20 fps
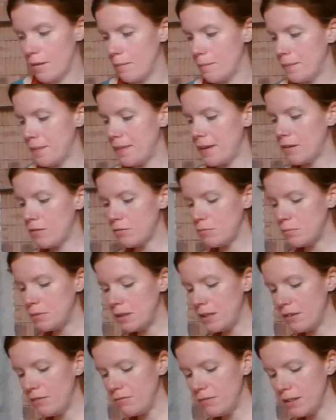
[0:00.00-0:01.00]
That would be
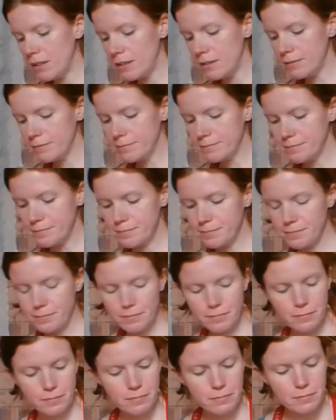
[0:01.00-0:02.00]
lovely.
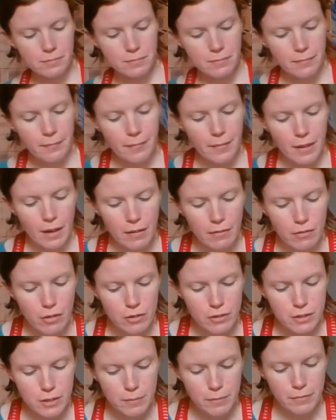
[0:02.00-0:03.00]
I've
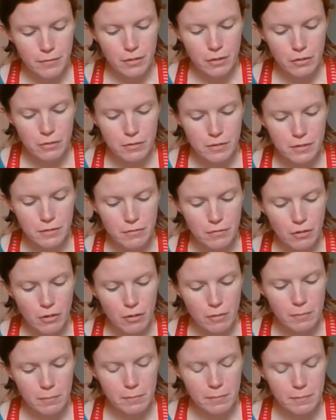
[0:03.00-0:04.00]
got some views
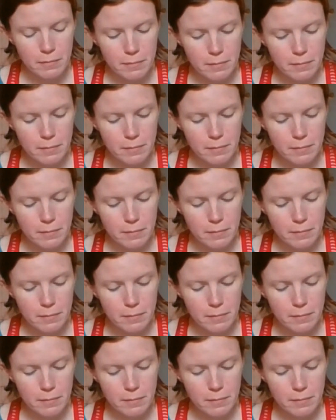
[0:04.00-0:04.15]
from